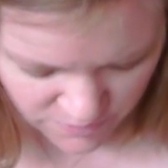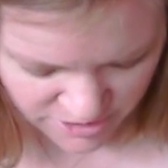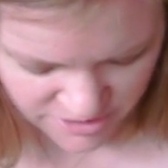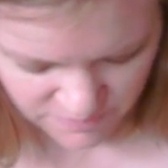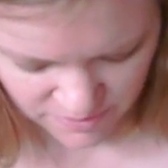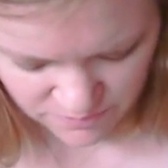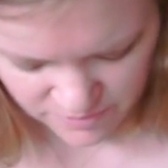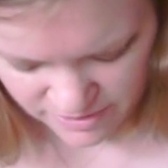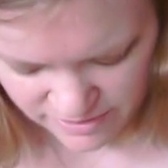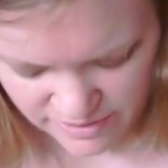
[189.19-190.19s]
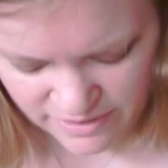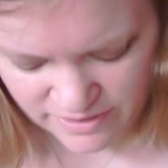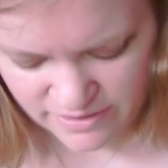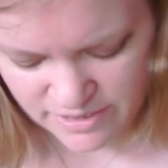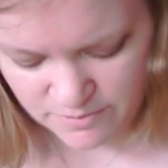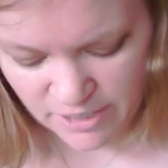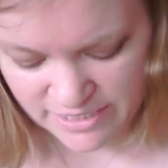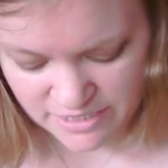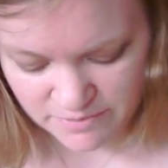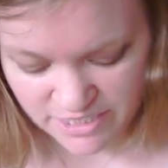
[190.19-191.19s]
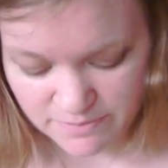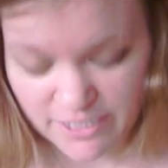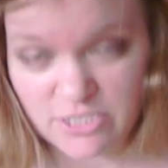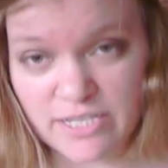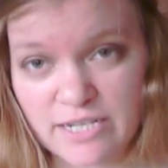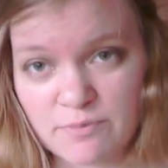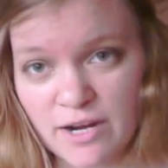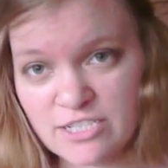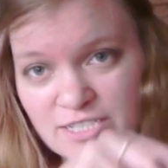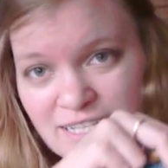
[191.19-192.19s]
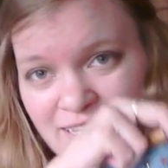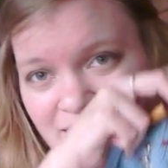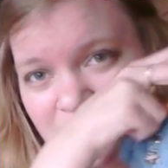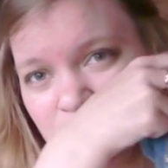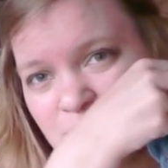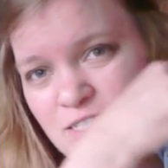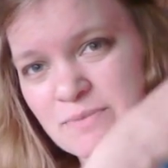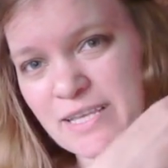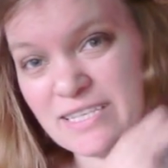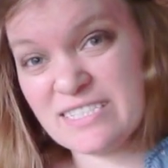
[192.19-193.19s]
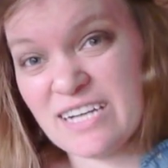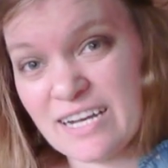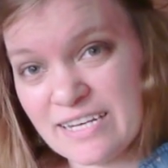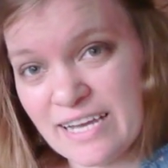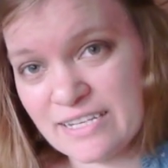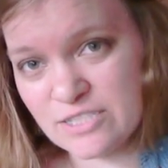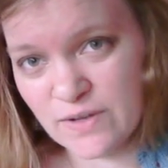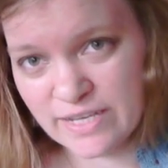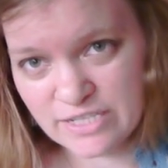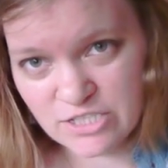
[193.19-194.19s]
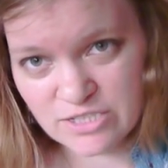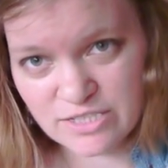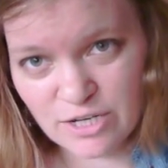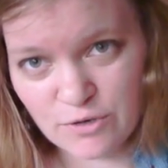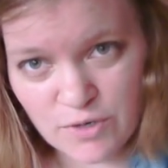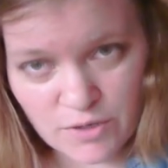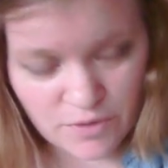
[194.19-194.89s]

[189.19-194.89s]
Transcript: worsted weight one, it surprises me, especially in a project like this, which is mainly stockinette, so I can just go.